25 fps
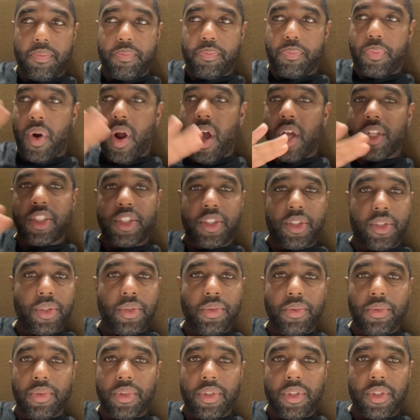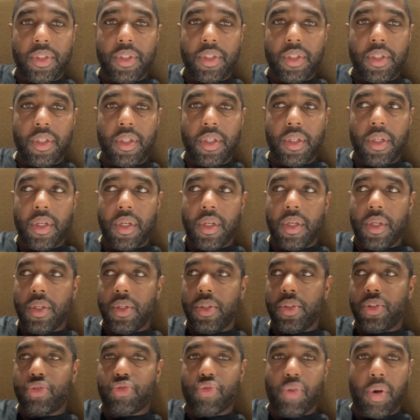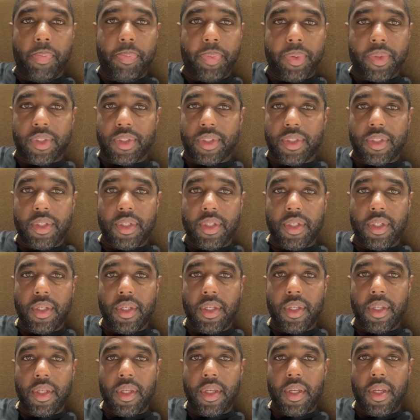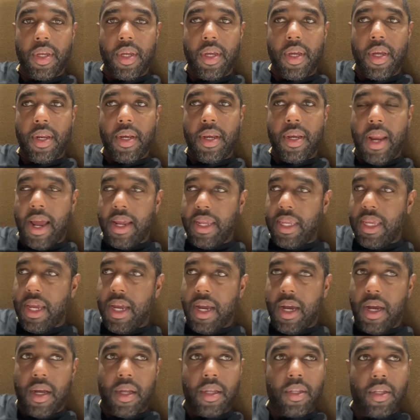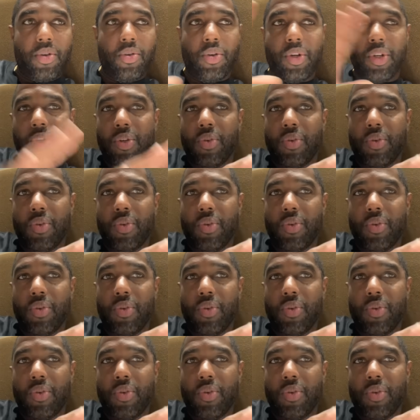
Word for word: prostitutes, strippers. Now, yeah, you could